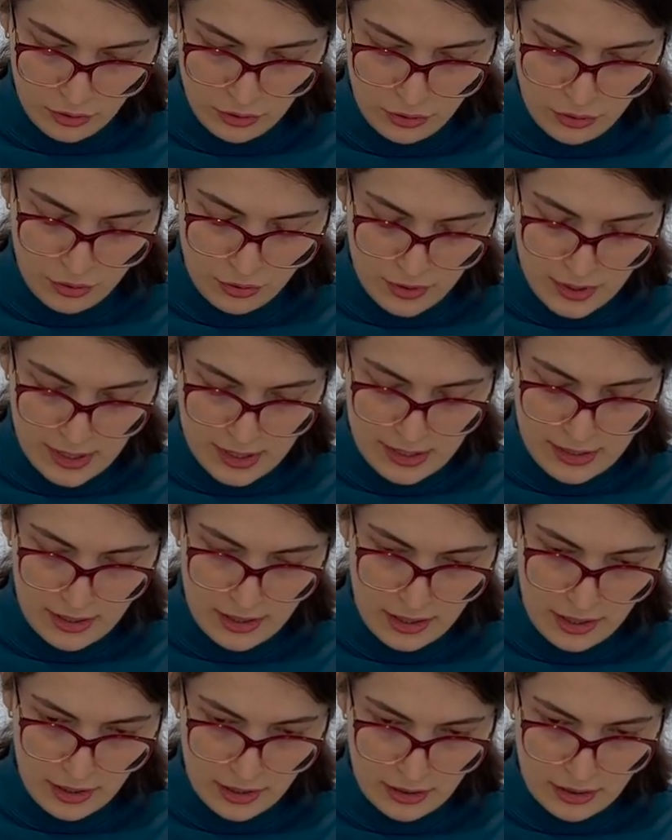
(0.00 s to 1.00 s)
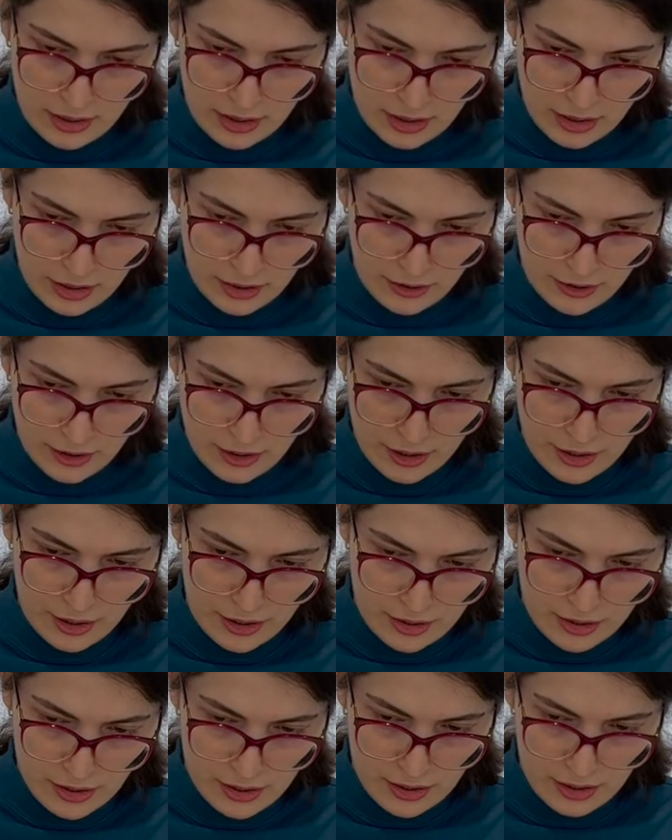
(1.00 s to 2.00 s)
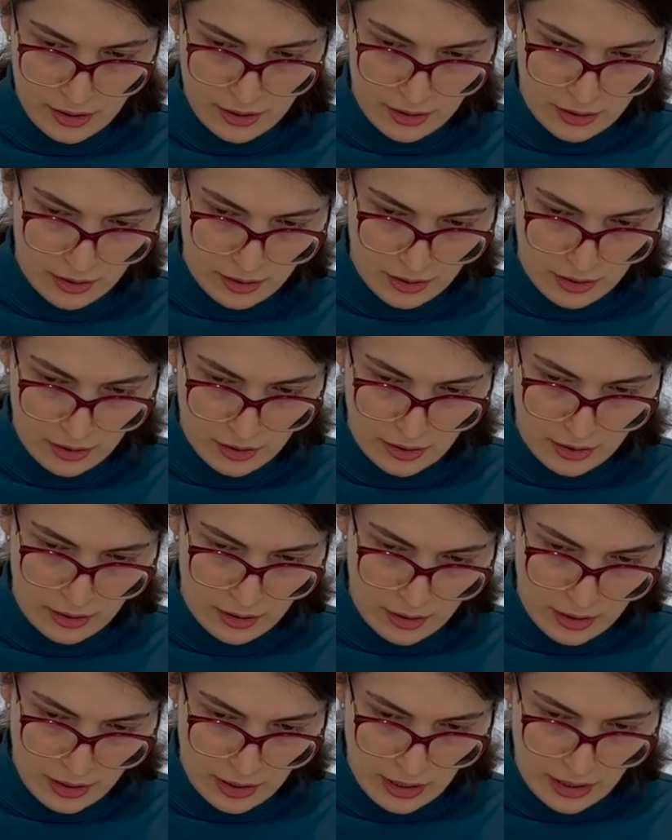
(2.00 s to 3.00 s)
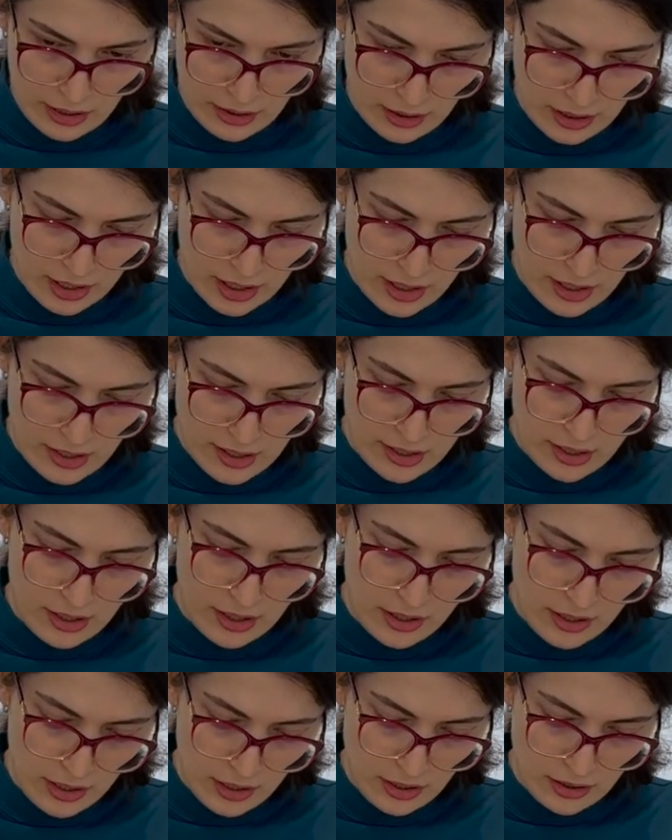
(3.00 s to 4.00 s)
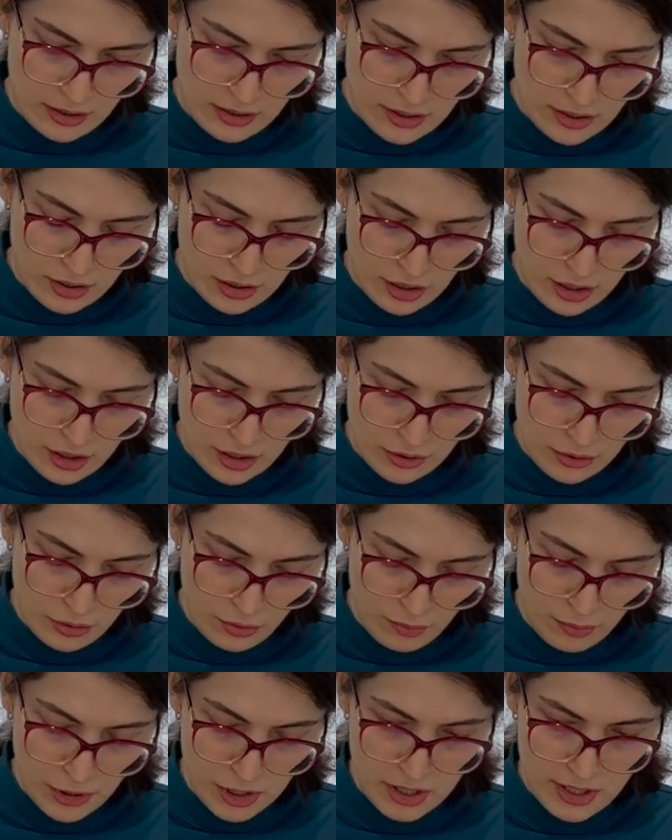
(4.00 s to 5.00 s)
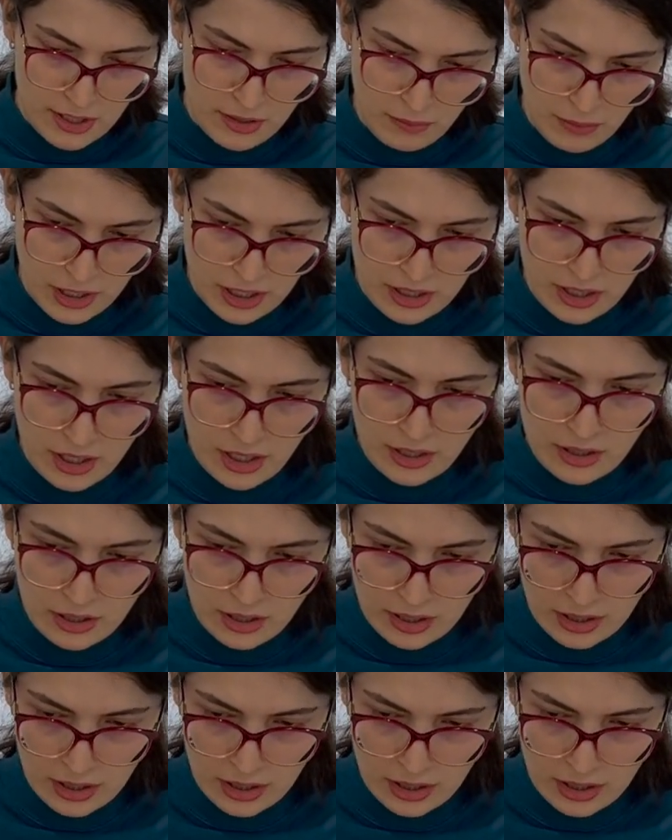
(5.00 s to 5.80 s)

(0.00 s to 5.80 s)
to see the curds and casein start to precipitate